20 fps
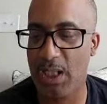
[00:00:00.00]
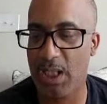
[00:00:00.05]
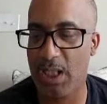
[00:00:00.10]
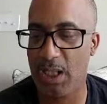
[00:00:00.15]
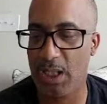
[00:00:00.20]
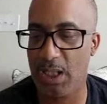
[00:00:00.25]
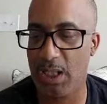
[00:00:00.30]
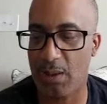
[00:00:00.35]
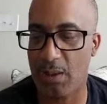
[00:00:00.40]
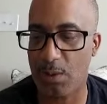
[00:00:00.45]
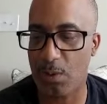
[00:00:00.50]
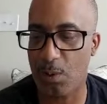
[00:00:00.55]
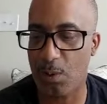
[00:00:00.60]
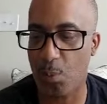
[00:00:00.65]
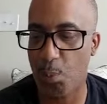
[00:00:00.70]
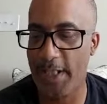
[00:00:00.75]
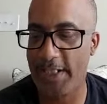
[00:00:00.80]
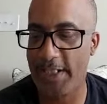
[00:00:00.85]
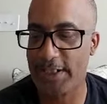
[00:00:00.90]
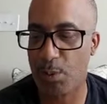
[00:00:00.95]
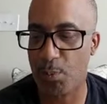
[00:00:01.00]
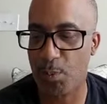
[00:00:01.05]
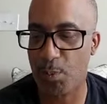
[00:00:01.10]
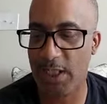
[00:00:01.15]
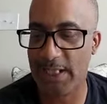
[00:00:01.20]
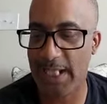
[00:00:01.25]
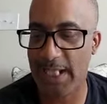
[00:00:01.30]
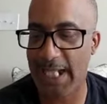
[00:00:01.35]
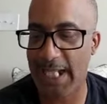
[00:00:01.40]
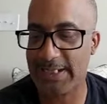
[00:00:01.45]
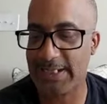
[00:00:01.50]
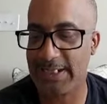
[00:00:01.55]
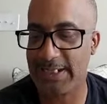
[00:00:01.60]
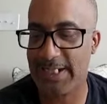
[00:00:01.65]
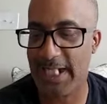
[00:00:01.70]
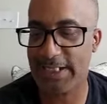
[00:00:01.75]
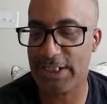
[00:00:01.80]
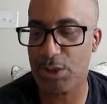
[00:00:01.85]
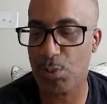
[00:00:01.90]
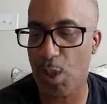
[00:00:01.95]
Uh, when did you realize
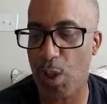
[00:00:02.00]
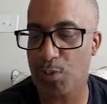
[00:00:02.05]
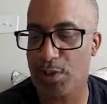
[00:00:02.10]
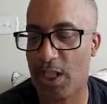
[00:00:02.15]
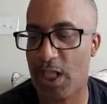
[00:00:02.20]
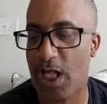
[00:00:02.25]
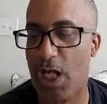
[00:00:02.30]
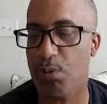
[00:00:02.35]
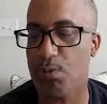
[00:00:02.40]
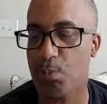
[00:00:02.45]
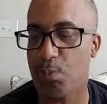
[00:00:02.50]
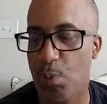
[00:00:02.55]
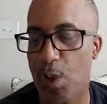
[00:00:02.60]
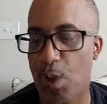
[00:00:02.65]
that you want to coach,